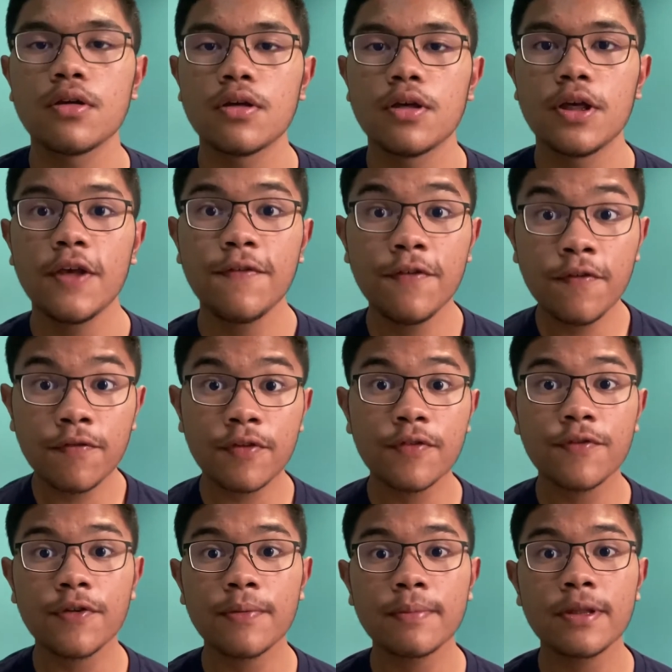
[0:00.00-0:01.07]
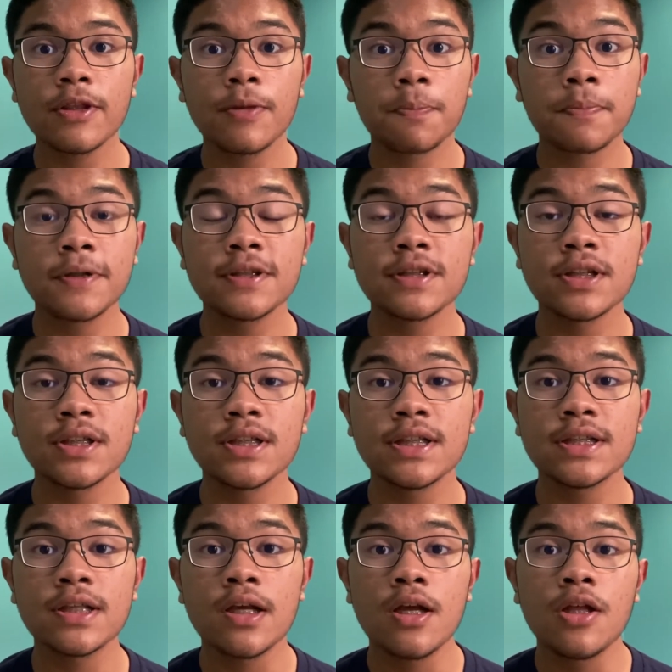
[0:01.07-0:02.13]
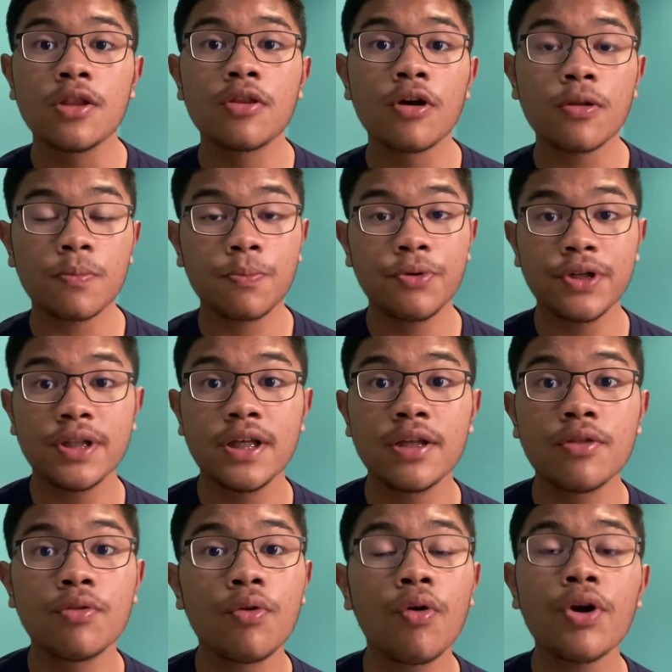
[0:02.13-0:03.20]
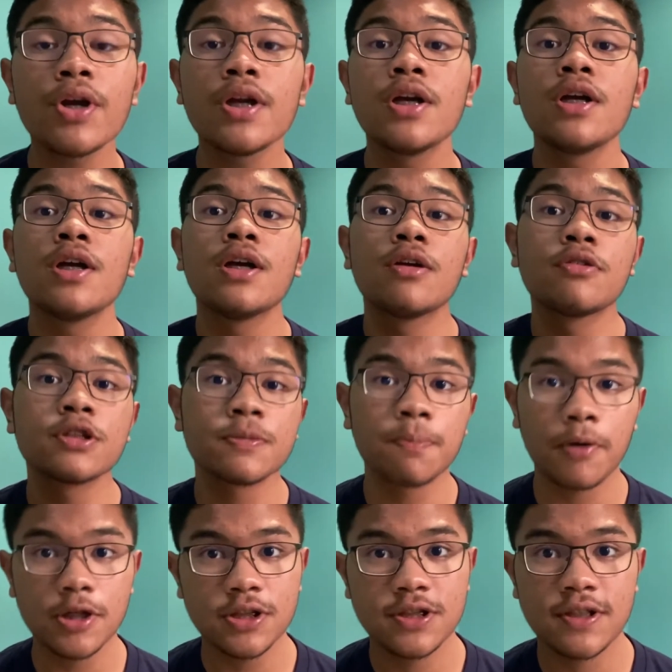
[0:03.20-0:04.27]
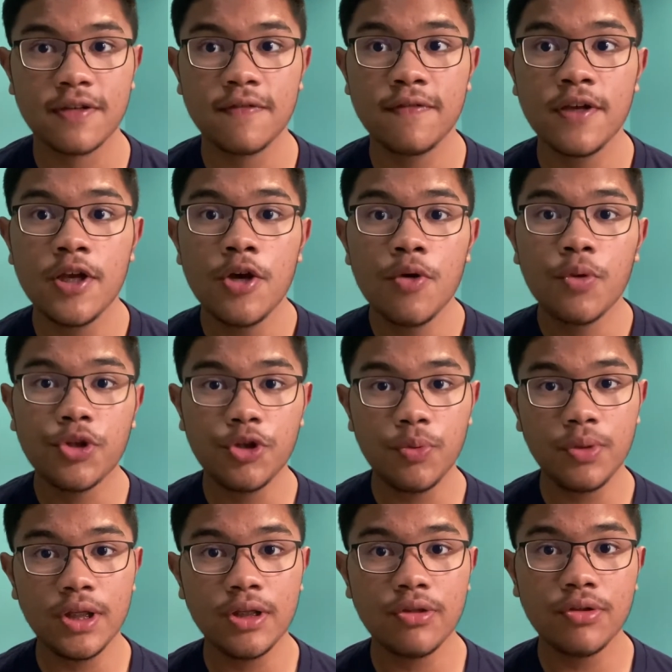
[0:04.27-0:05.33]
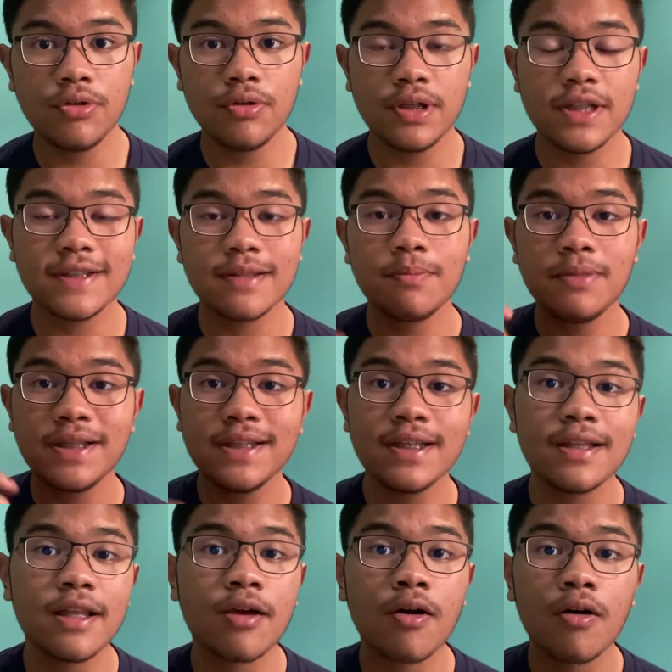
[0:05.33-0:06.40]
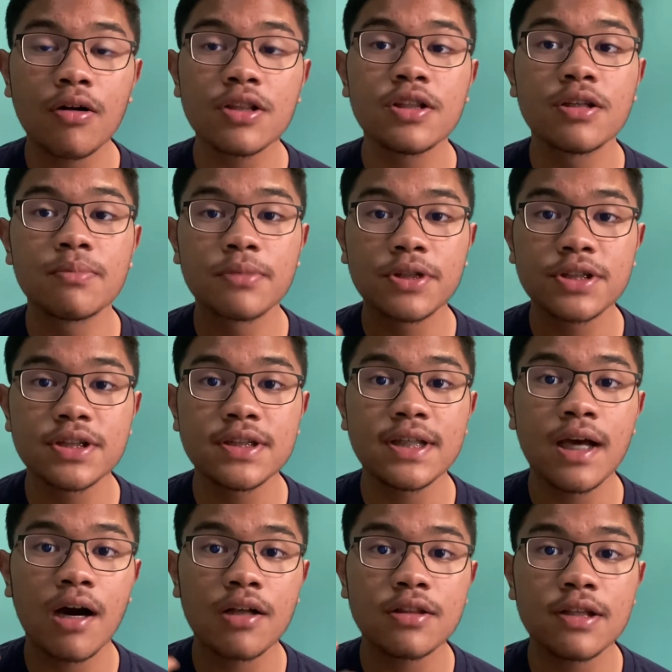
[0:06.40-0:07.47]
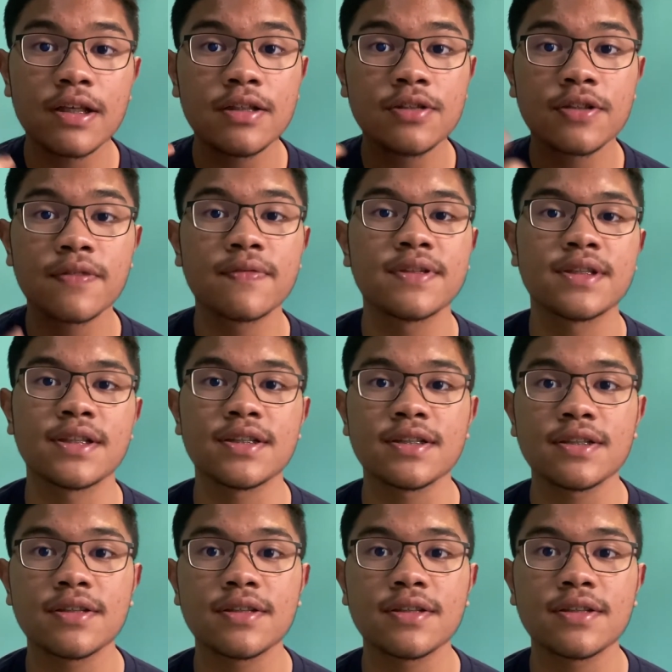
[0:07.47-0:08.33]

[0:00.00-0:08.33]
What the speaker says: If you've confirmed that the person is not breathing nor responsive, what you will need to do is immediately call the emergency hotline services.